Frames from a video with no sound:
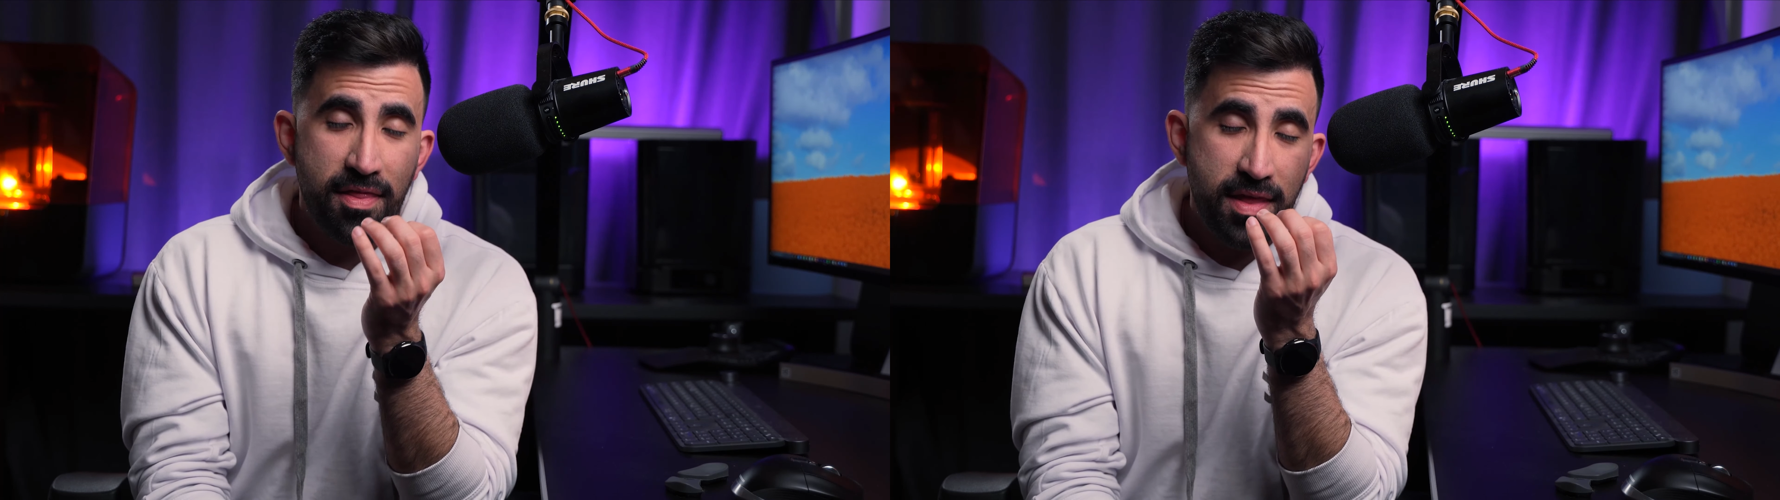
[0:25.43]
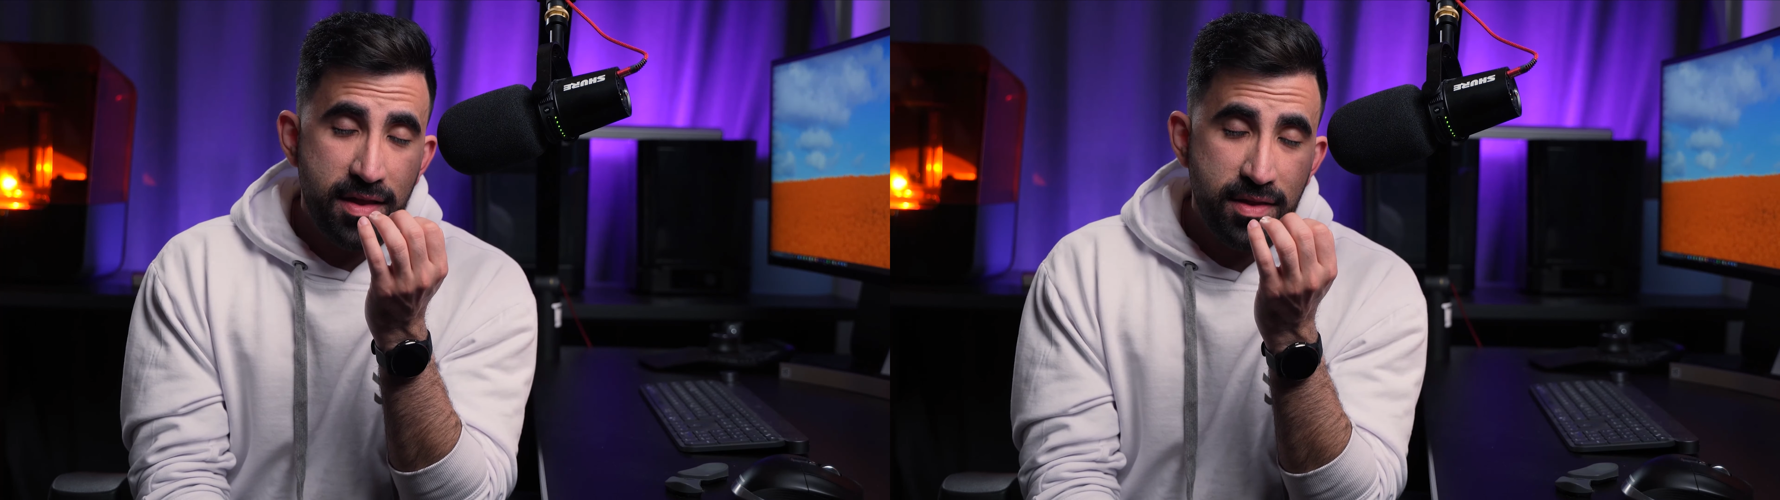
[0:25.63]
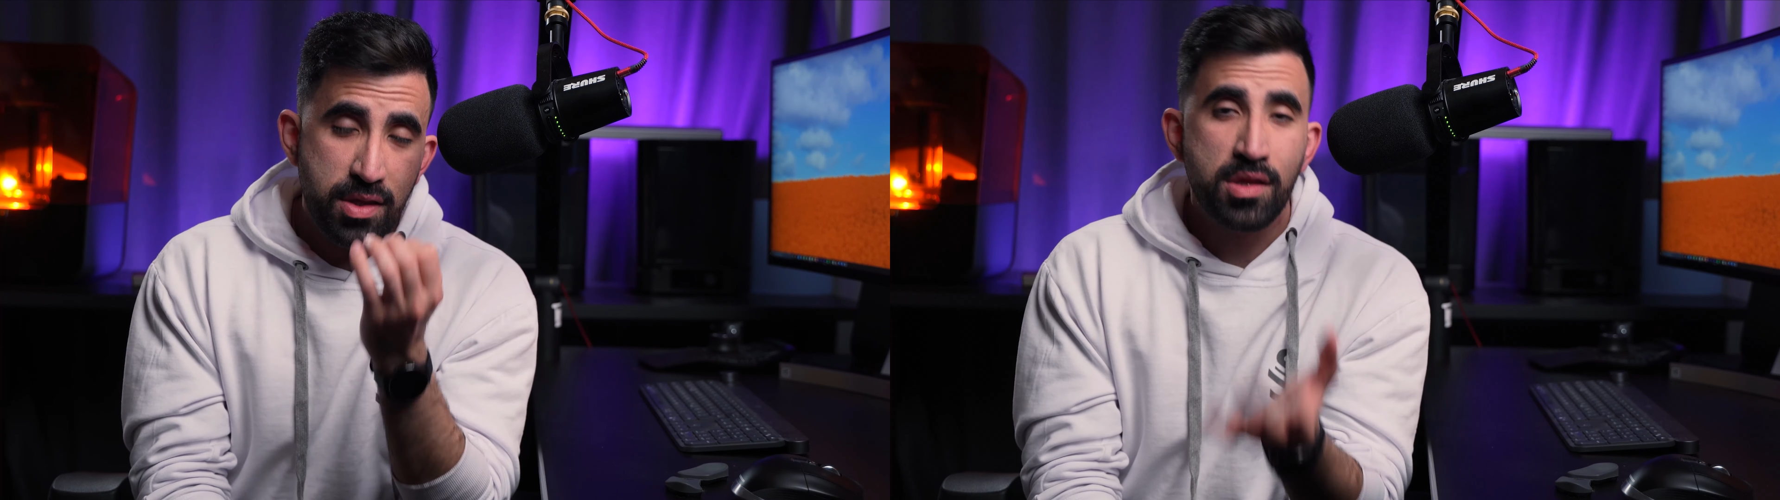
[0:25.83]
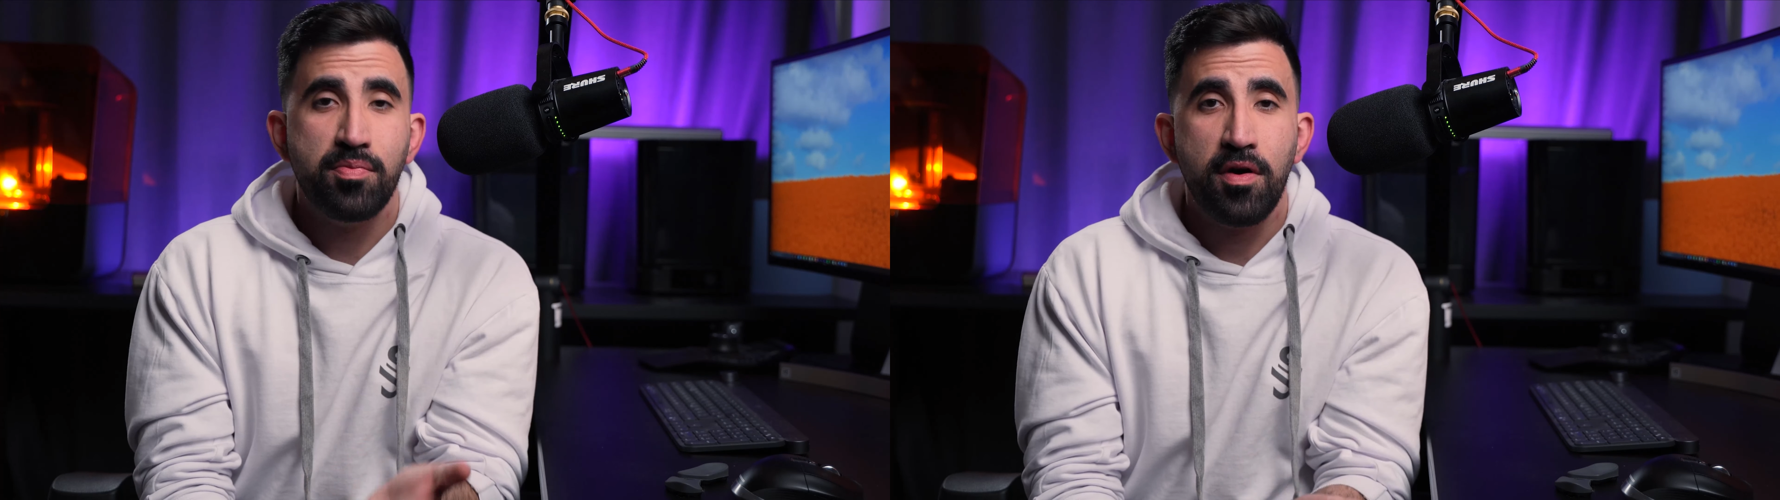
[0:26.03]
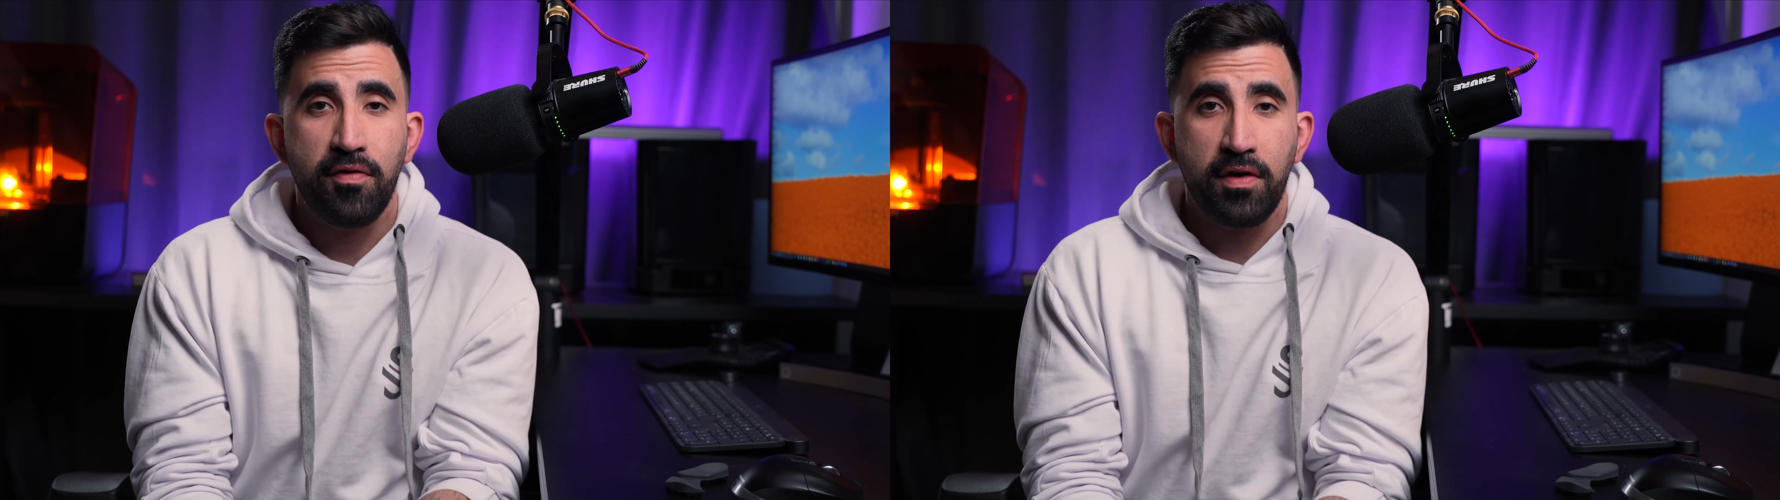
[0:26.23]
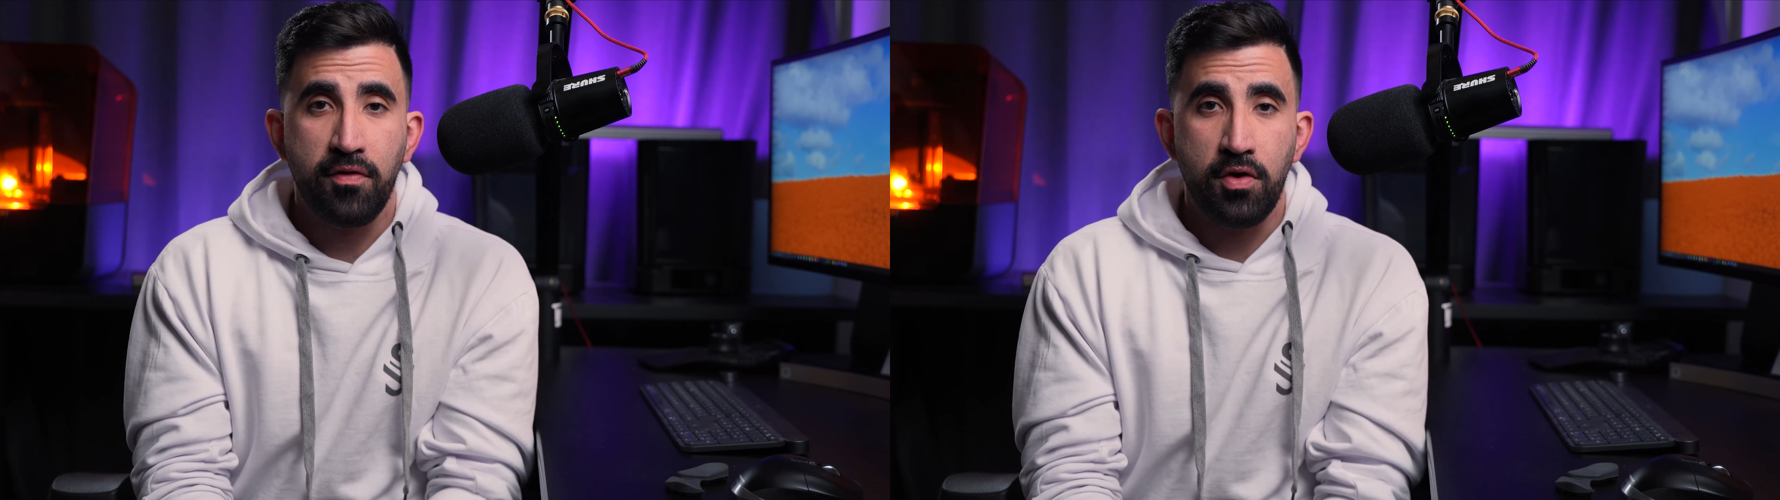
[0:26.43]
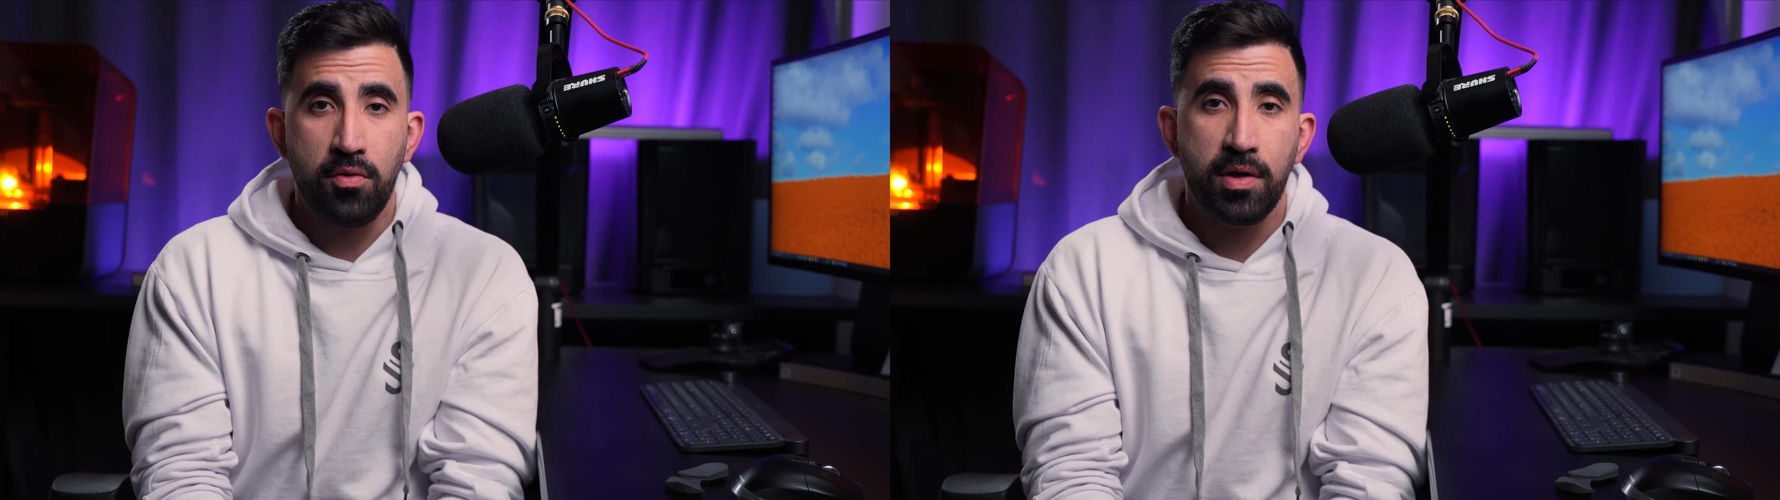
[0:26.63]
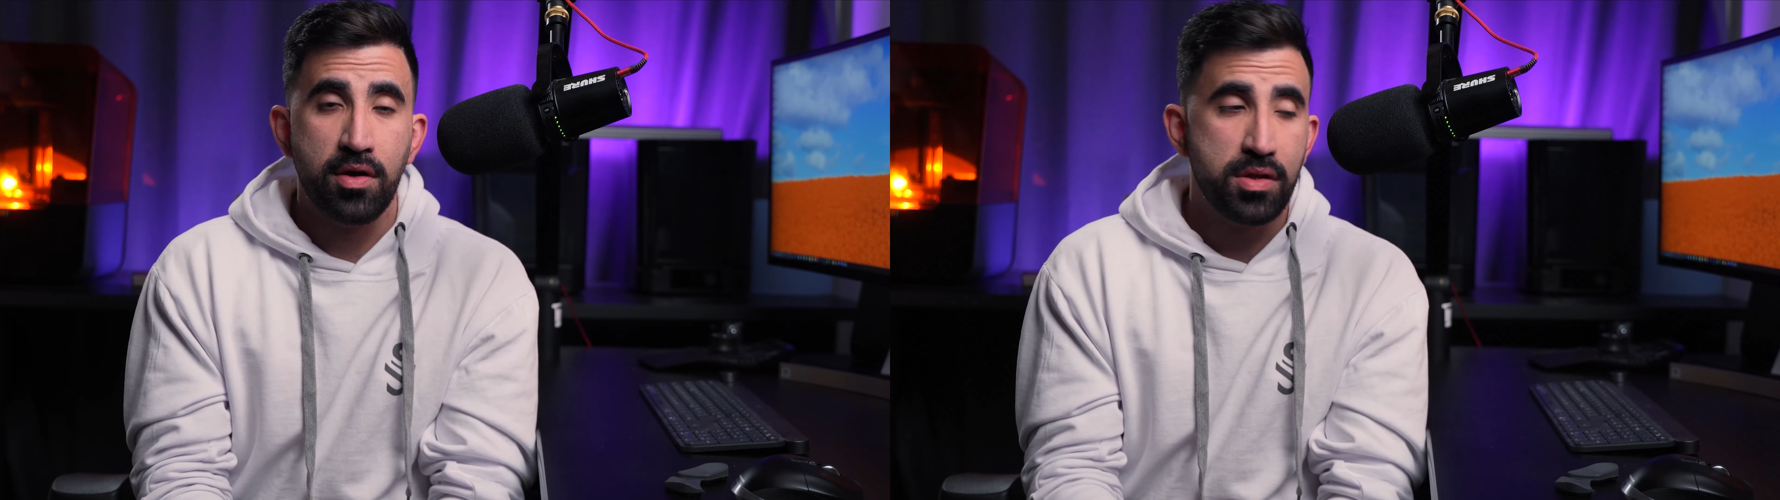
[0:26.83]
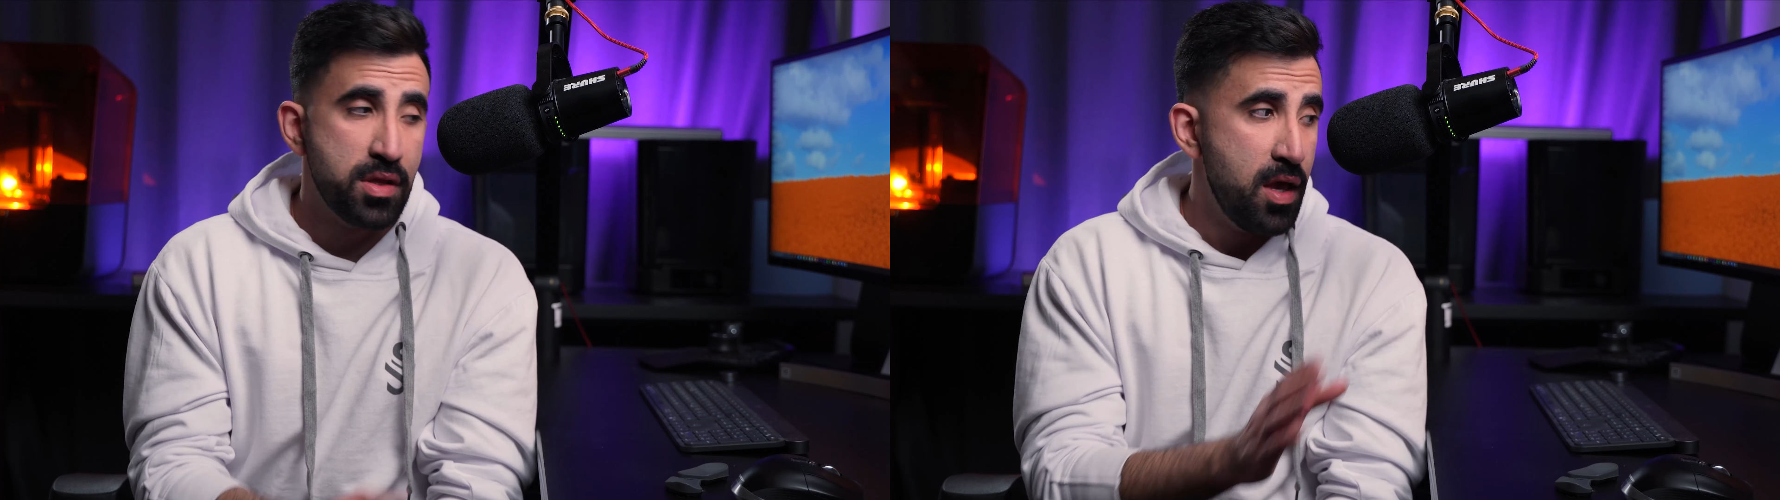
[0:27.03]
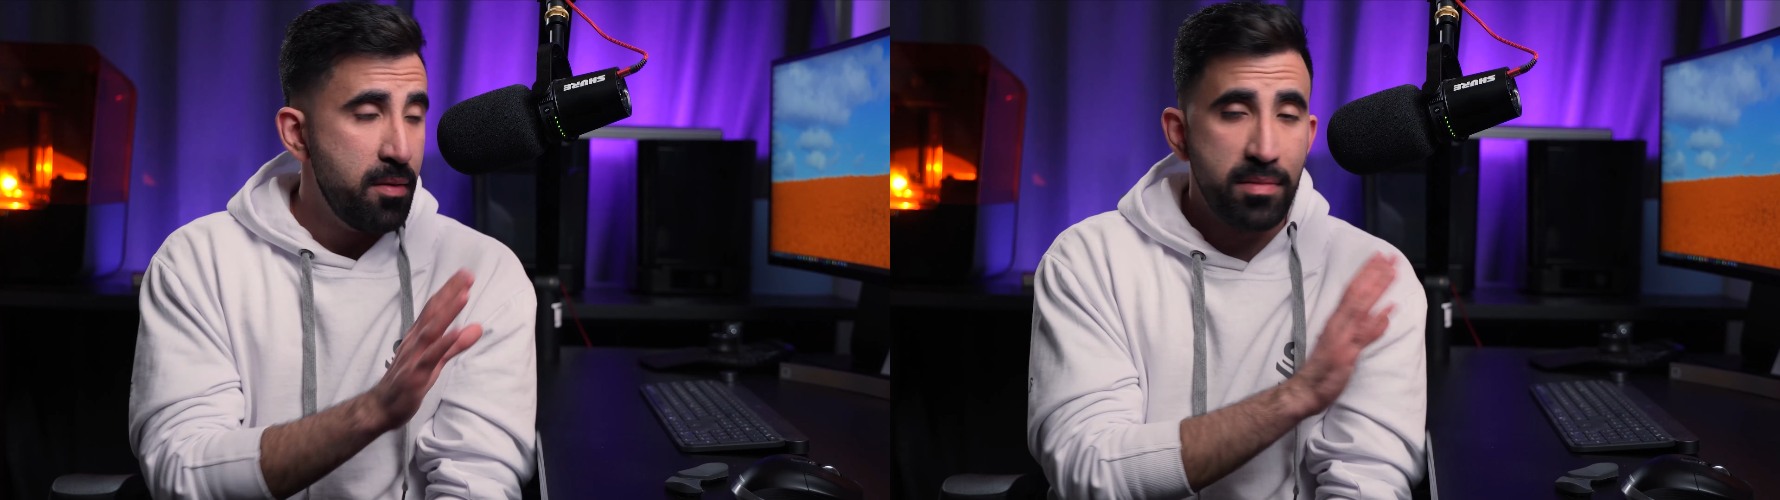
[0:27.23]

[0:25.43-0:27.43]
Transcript: then this is perfect for you because